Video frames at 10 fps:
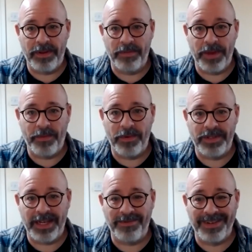and people
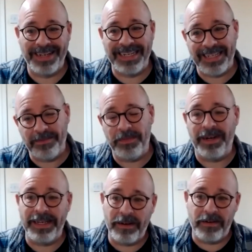said, "Well, I
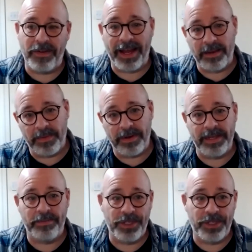might not have had my